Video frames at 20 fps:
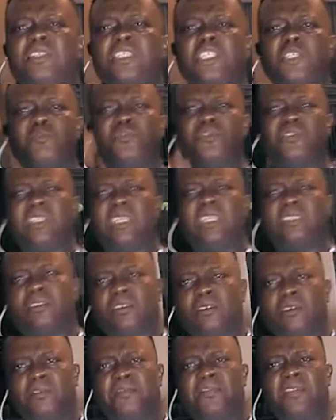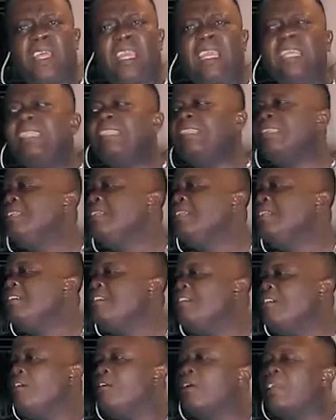this projection of 10
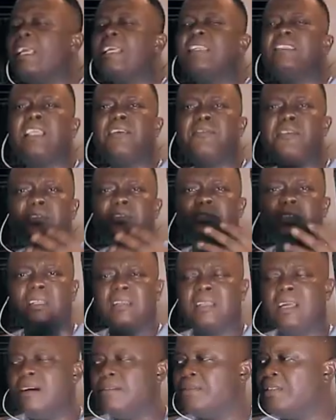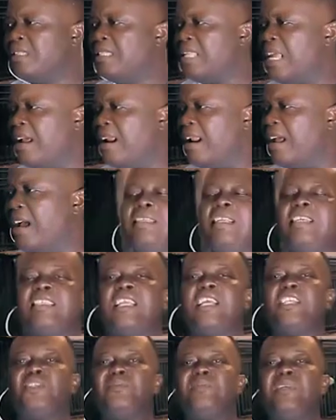okay 700,000 naira let's
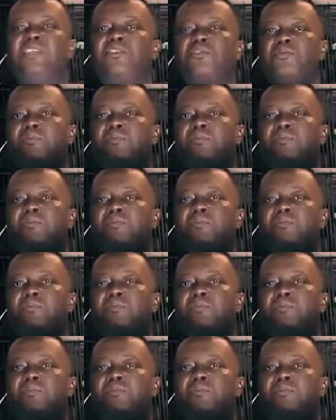assume you